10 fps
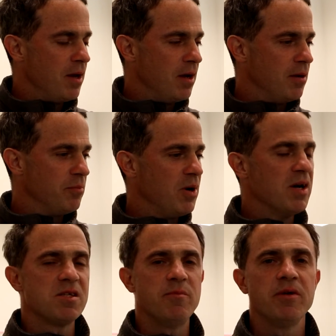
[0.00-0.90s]

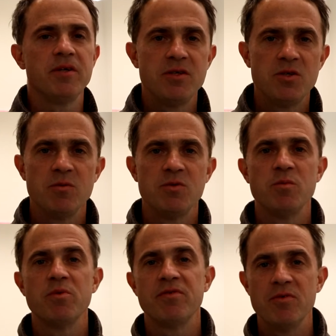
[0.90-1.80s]
possibility
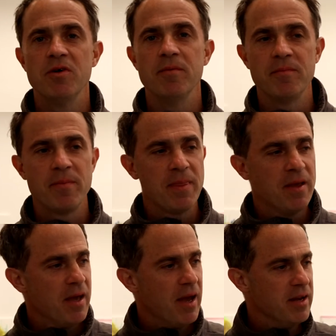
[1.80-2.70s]
to perform,
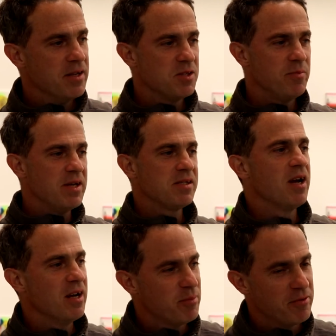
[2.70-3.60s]
and it's the best
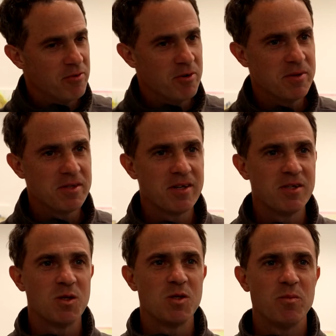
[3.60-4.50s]
kind of performance
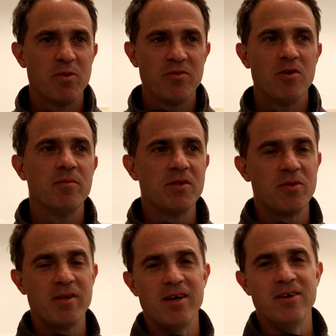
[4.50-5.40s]
because it's a performance
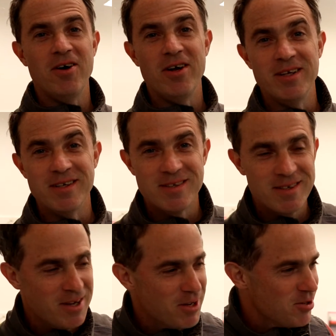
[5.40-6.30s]
without an audience.
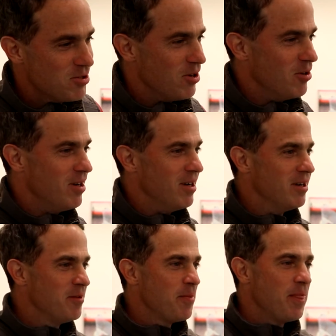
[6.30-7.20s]
So
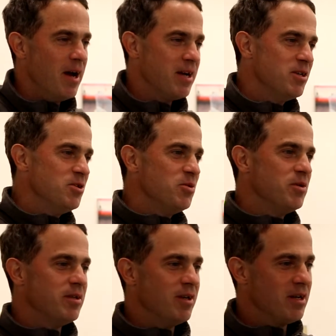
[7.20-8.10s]
I can do
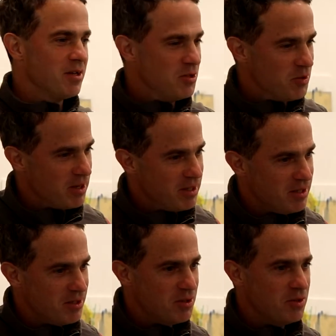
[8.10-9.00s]
it. I can do what I
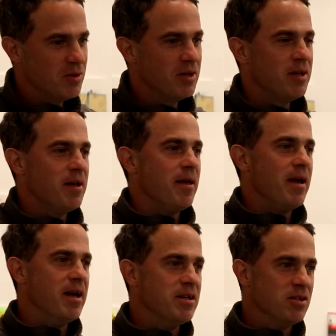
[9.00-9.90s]
need to do,
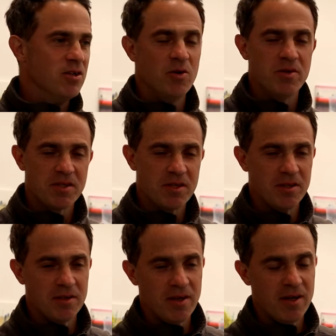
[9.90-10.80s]
and no one's
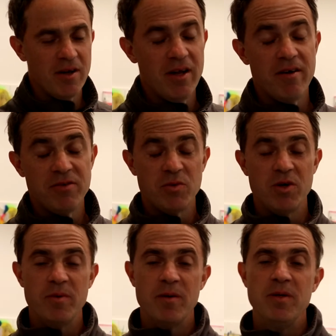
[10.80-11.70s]
gonna. And I don't have to
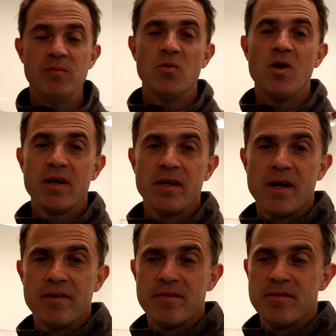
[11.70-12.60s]
worry about people walking
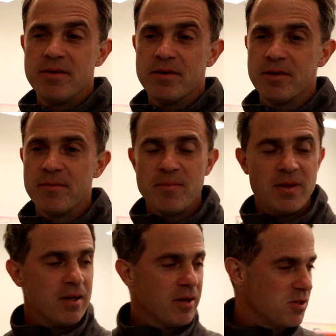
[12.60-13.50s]
out of the theater
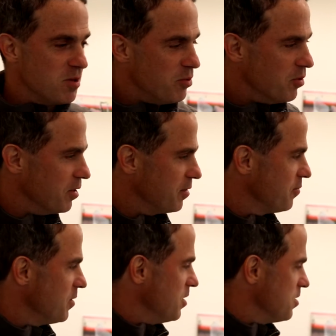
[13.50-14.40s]
because they're bored.
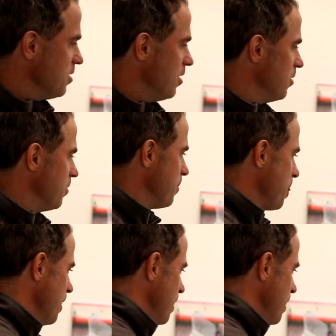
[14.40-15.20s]
So